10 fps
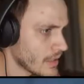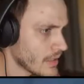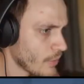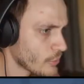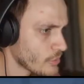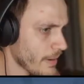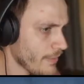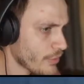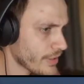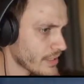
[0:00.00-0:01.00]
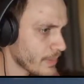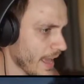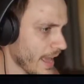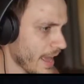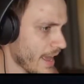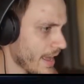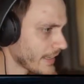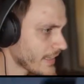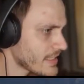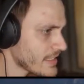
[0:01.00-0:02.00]
I was made for this, but I, I
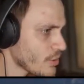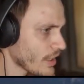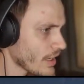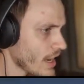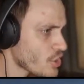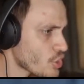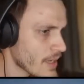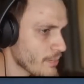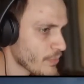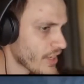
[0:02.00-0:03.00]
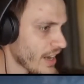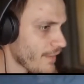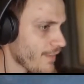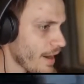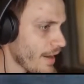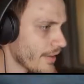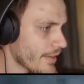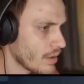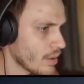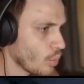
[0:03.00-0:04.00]
can see you cannot shoot, you cannot fire
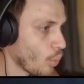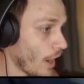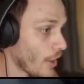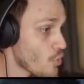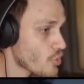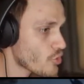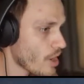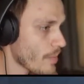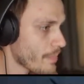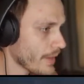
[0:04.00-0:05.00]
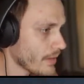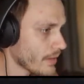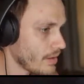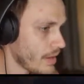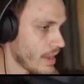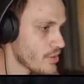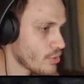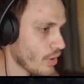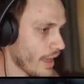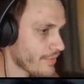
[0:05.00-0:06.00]
while you are jumping. And you
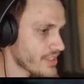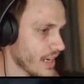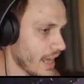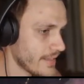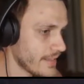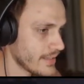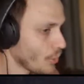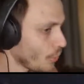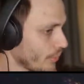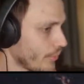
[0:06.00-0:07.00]
don't have slide, so